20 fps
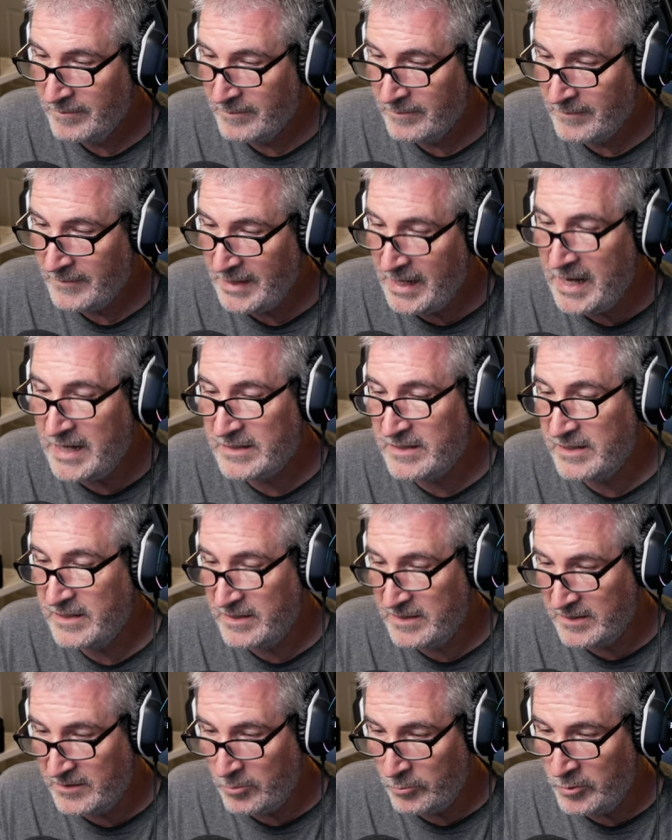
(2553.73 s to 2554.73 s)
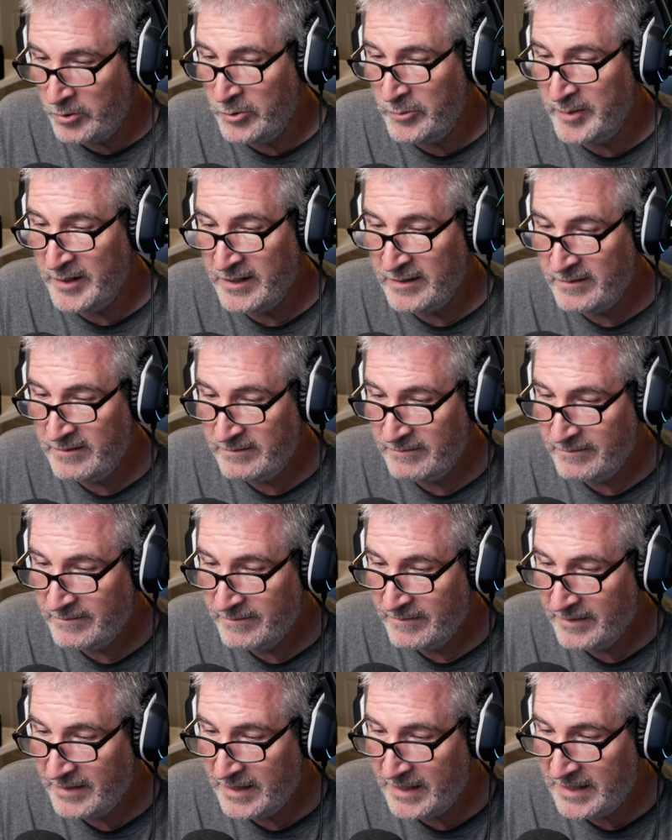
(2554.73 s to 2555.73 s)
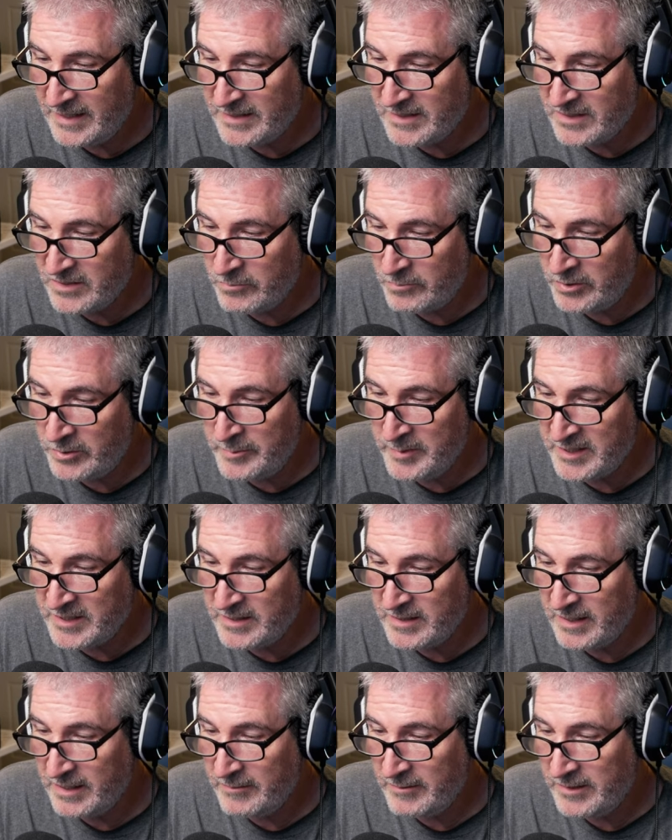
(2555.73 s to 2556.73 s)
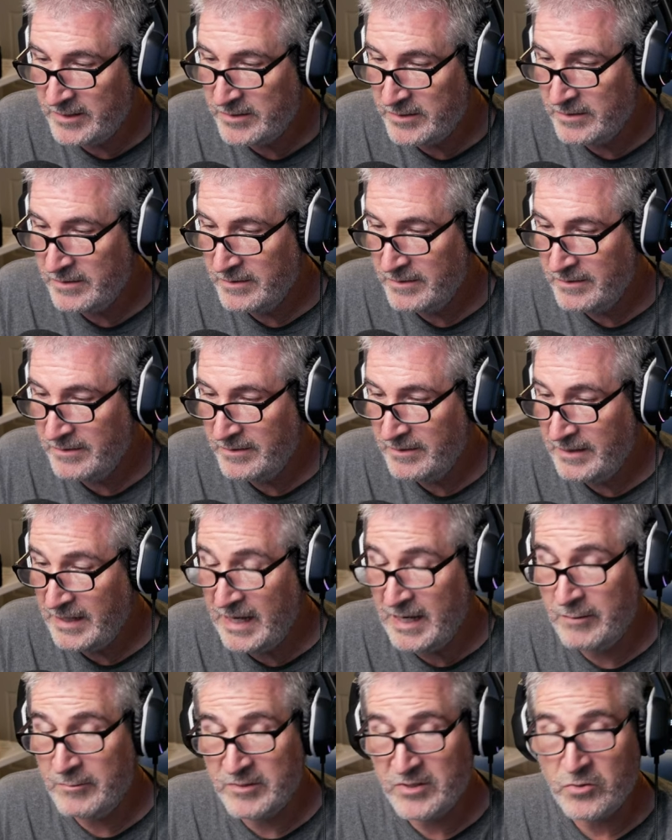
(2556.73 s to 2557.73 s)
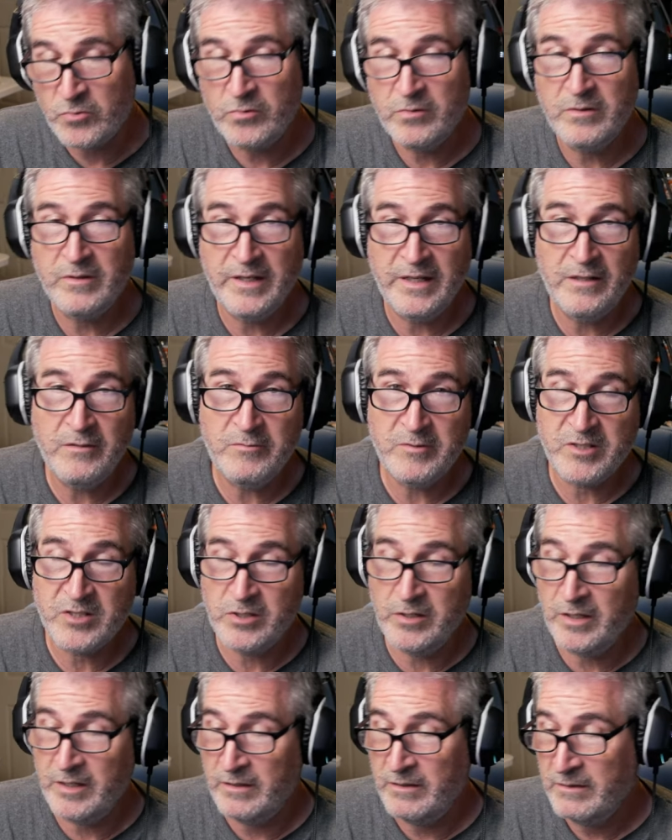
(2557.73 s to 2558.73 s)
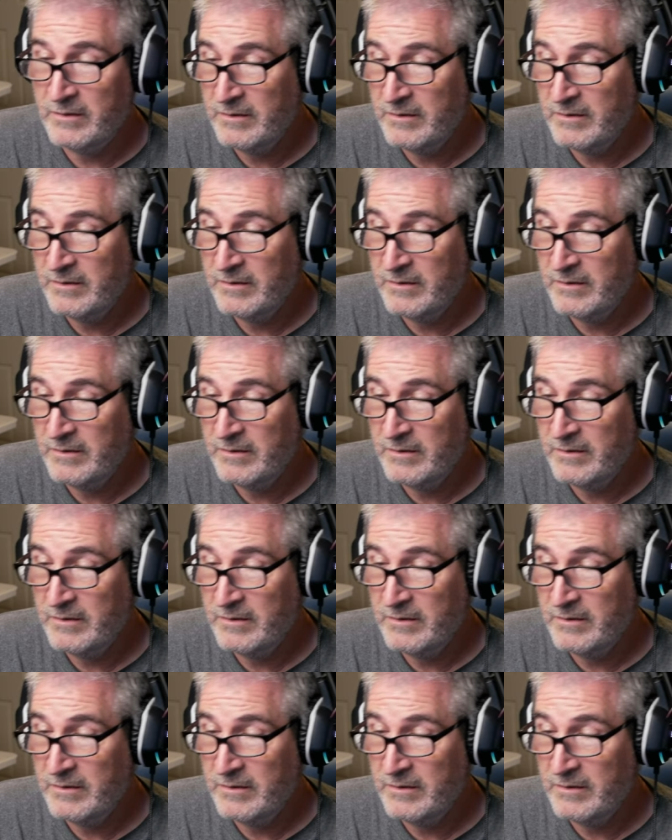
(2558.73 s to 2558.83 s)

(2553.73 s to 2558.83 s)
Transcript: Yes, it's the Reuben. That's the Reuben sandwich. Yeah, it was cool. It was good.